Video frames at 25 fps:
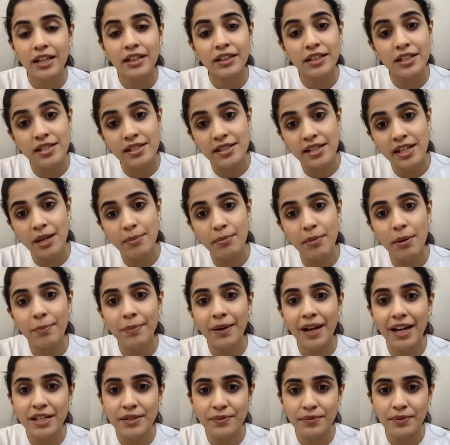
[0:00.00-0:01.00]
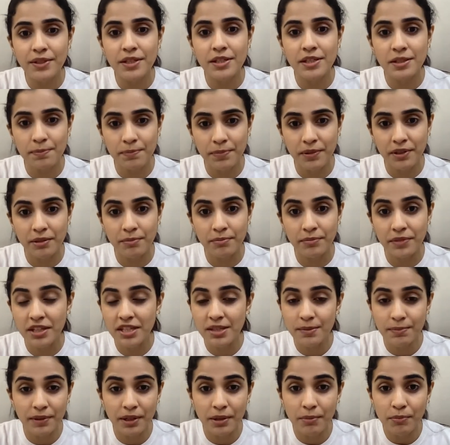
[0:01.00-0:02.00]
The same applies for the sperm. The
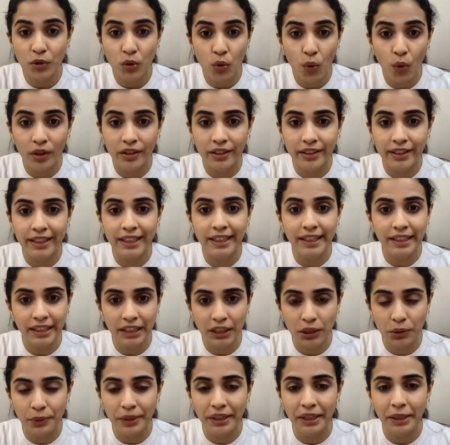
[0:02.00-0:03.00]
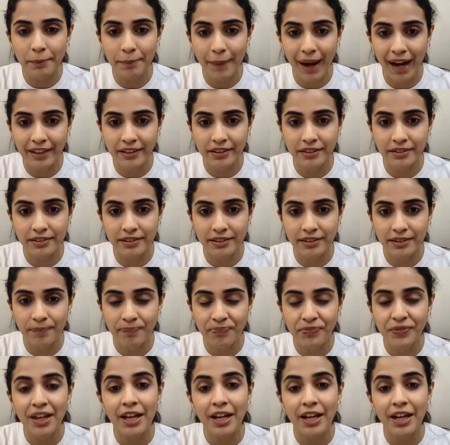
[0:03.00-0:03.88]
sperm quality equally matters,